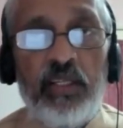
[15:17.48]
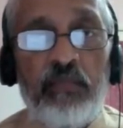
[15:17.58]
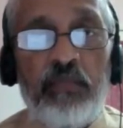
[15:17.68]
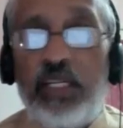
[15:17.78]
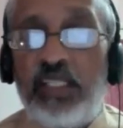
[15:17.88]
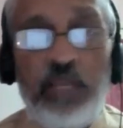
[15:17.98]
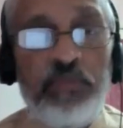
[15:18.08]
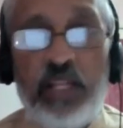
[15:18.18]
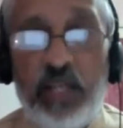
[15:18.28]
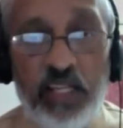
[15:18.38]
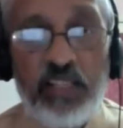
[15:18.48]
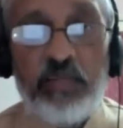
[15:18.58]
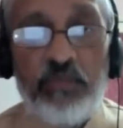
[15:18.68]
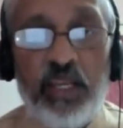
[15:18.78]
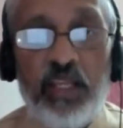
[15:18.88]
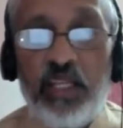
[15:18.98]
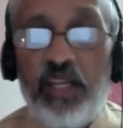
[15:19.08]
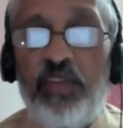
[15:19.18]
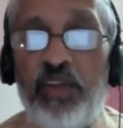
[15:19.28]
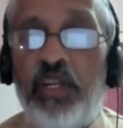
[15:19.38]
But it seems clear to me that
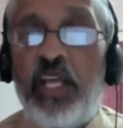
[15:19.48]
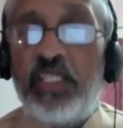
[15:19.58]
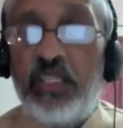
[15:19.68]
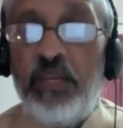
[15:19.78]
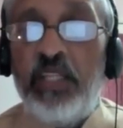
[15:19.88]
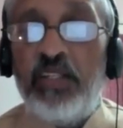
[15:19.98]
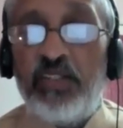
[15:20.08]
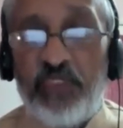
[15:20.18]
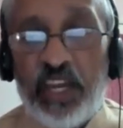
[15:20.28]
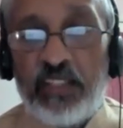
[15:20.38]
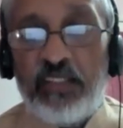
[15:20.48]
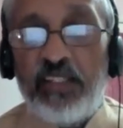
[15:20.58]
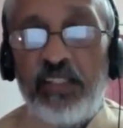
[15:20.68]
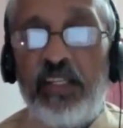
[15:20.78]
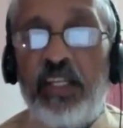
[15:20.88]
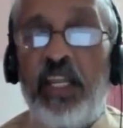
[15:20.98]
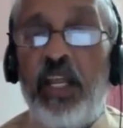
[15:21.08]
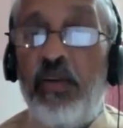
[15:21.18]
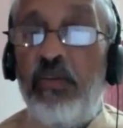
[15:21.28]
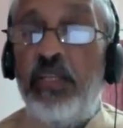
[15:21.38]
if we could estimate these factors and
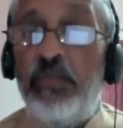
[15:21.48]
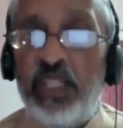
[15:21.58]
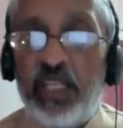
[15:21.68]
include them in the